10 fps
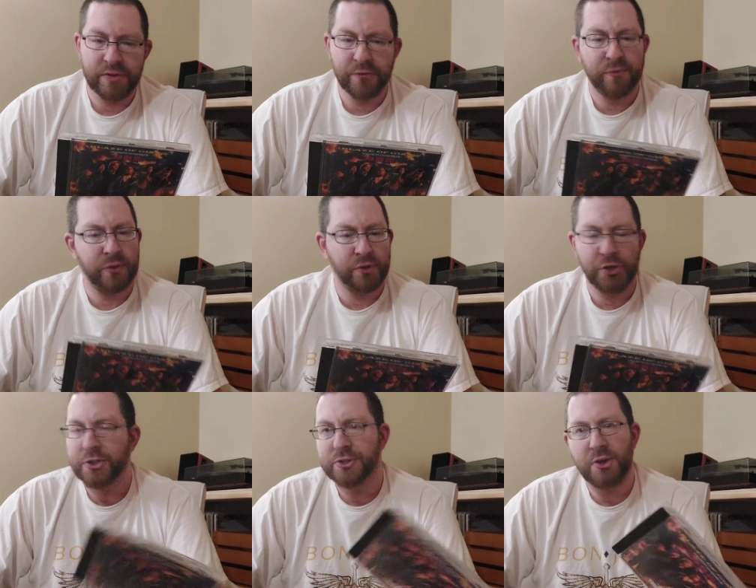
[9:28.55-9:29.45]
They're, they're
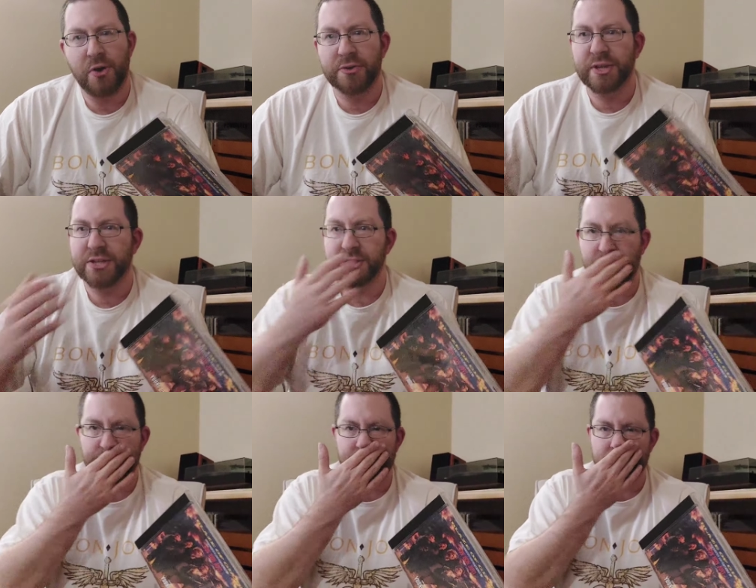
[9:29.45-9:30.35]
good songs. They,
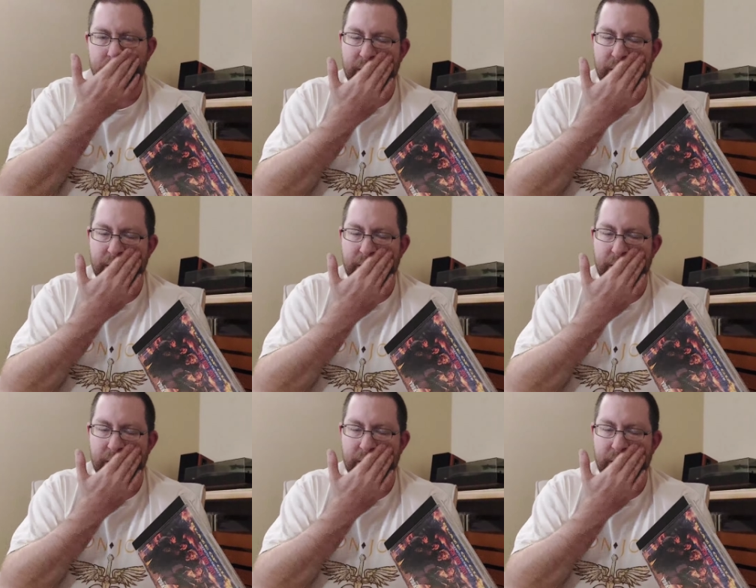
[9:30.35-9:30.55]
they're just